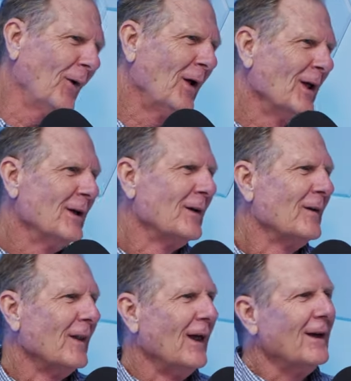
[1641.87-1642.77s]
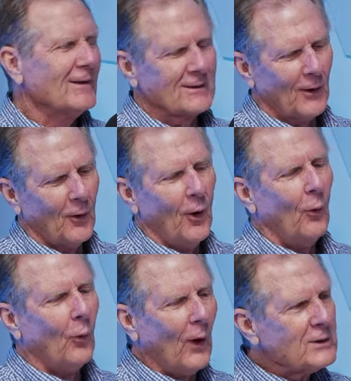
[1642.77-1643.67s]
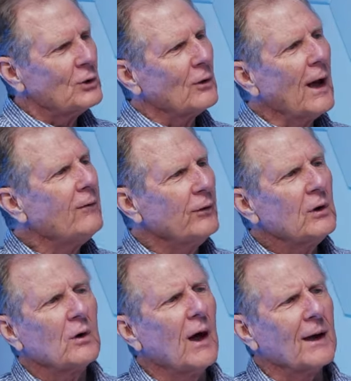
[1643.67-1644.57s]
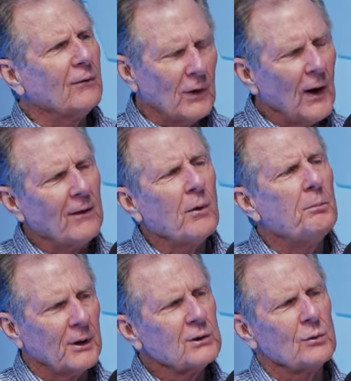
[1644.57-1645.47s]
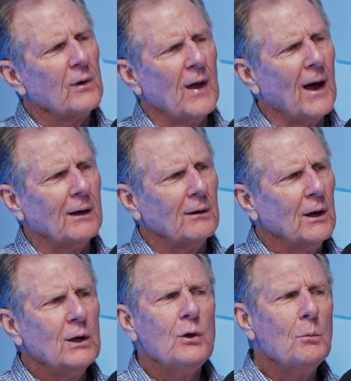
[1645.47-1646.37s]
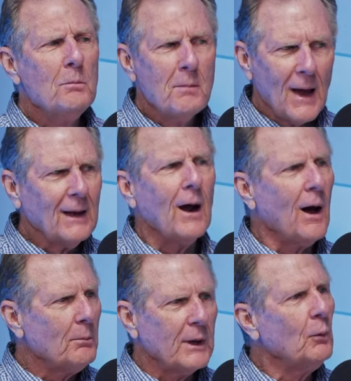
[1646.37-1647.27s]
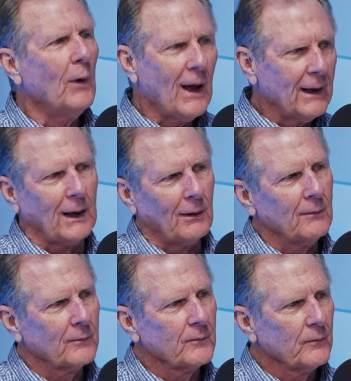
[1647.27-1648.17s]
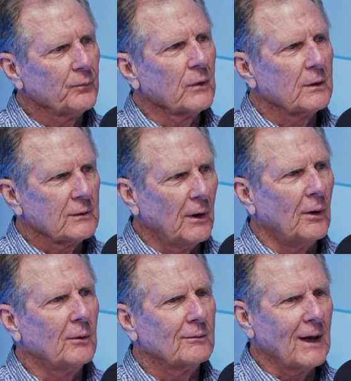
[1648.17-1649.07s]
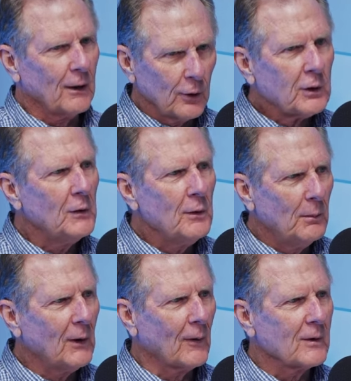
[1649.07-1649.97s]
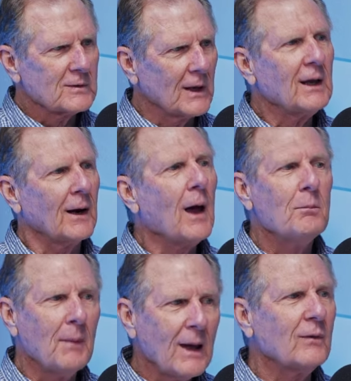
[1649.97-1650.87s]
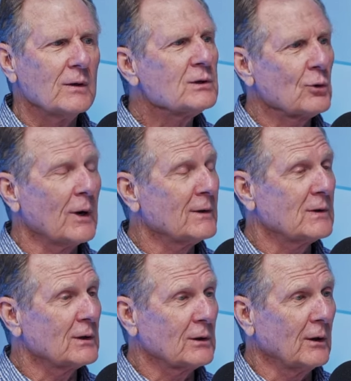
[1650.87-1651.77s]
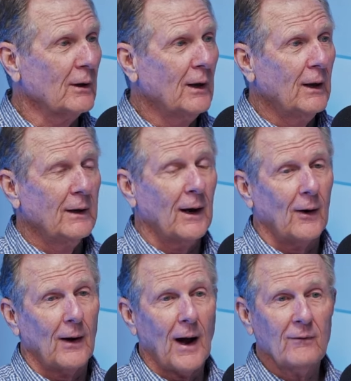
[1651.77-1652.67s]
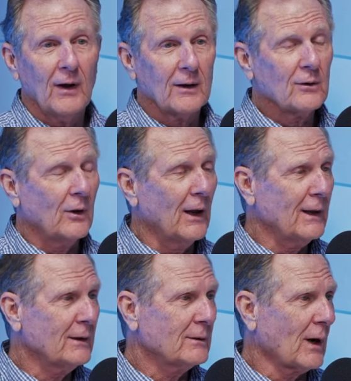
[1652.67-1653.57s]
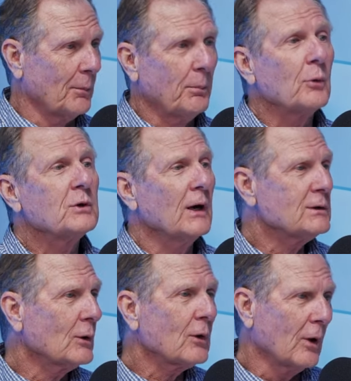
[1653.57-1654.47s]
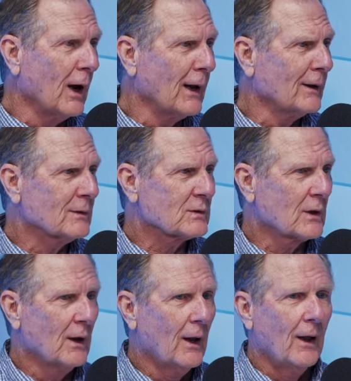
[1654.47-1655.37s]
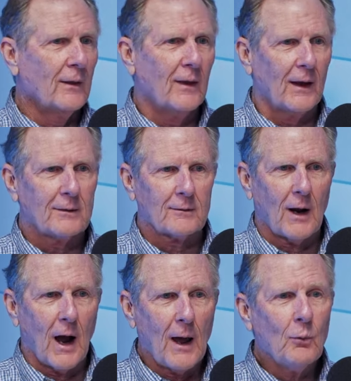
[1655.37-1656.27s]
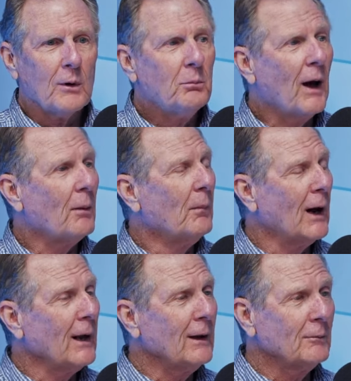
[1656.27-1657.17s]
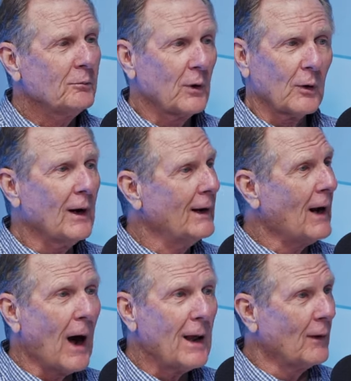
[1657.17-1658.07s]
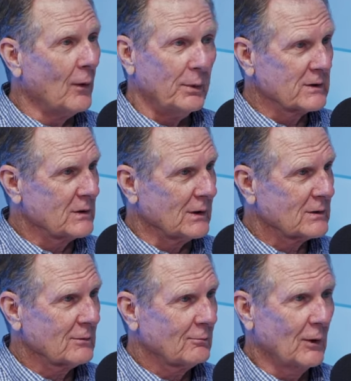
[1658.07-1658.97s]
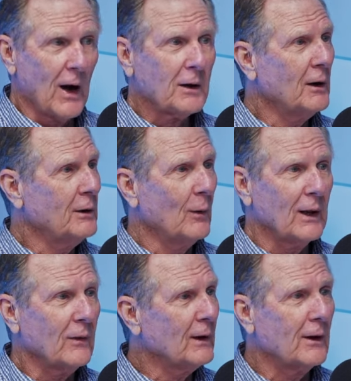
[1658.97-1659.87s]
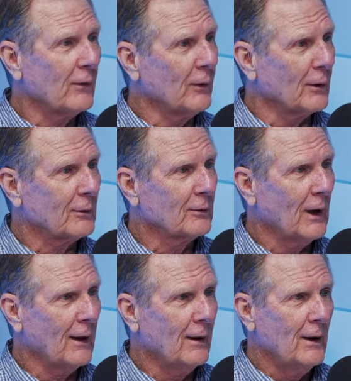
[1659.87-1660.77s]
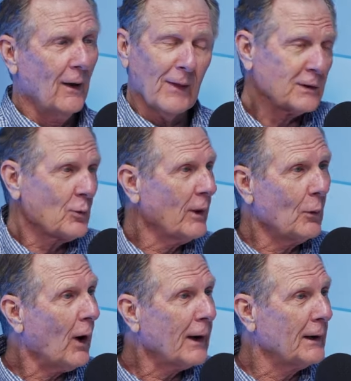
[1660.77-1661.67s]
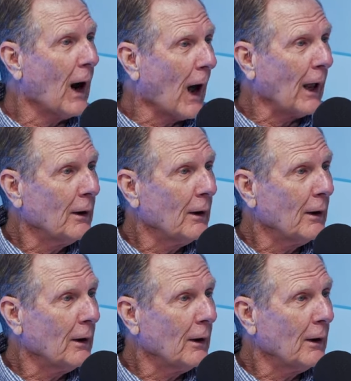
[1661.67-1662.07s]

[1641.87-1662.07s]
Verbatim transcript: I love it. So what's your life look like? If you don't have a picture of that, you may not be ready. So got to look in the mirror and say, can I make this transition? Now, I've had clients or potential clients that I would bet money they're going to die in the business. They're not going to do anything different. And that's where they want to die.